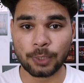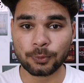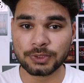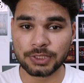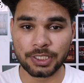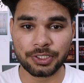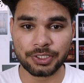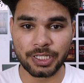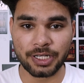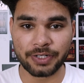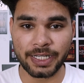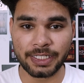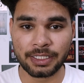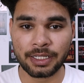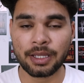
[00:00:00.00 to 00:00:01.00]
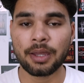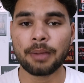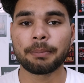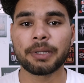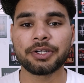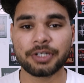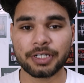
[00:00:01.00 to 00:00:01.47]
Sounds unreal, right?
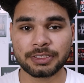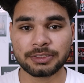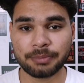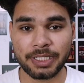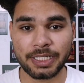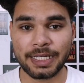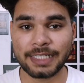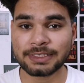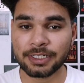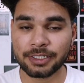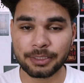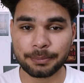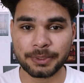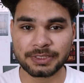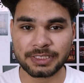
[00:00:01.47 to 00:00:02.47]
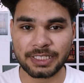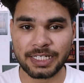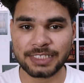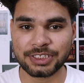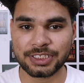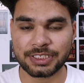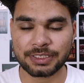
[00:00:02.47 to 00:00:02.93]
But trust me, it's 100%
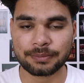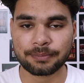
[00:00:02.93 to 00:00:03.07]
legit.